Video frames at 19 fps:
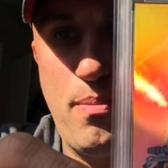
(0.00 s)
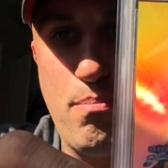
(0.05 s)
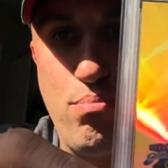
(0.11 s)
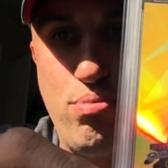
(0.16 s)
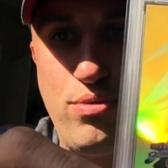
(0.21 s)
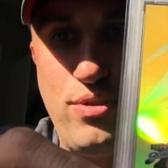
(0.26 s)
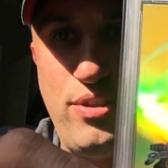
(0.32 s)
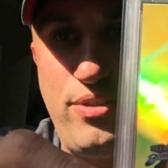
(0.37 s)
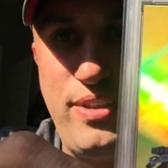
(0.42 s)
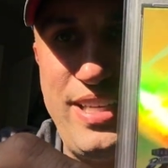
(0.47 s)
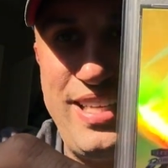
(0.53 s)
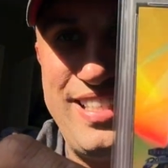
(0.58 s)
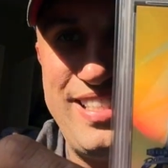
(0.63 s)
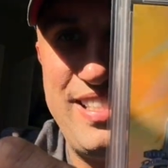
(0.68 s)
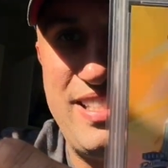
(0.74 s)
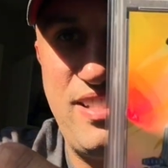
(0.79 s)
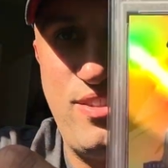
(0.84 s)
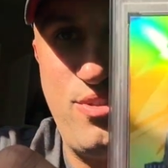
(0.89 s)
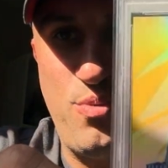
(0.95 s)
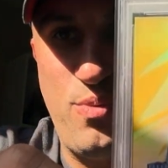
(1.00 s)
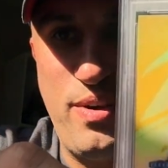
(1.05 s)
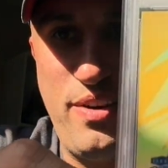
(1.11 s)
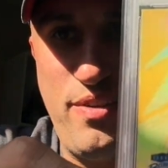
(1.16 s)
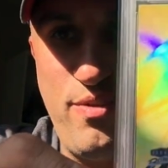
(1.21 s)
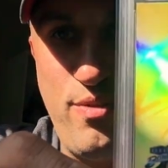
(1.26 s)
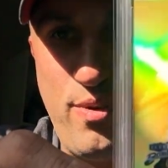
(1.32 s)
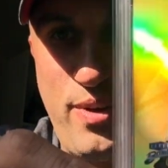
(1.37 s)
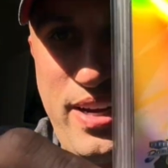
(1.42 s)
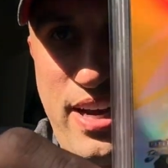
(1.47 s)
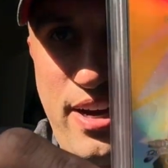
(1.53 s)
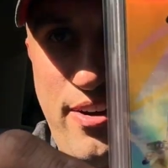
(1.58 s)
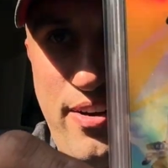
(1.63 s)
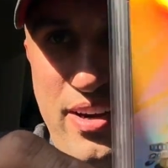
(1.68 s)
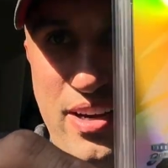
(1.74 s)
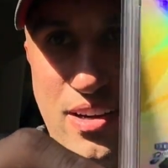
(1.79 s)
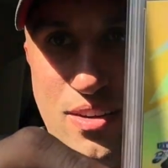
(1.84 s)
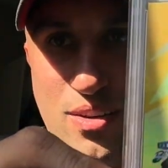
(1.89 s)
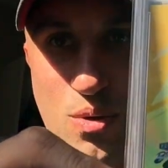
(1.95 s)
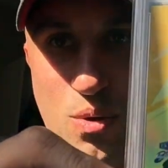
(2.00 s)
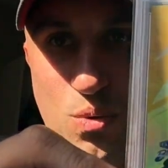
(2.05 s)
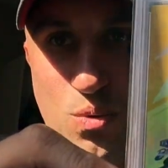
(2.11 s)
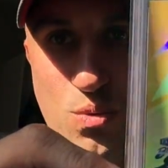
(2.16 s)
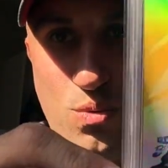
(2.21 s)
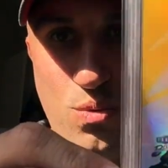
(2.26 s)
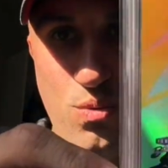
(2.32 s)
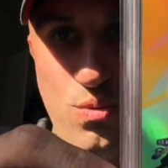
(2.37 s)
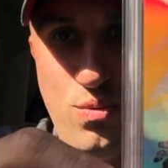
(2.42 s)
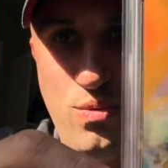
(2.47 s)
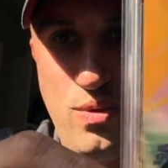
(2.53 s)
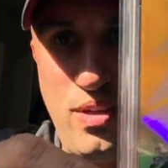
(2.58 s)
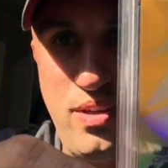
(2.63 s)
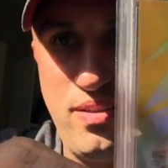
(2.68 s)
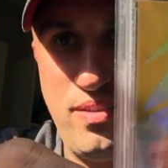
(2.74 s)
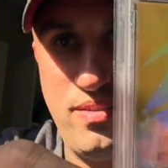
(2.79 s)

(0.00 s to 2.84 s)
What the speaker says: Brilliance 24 karat gold.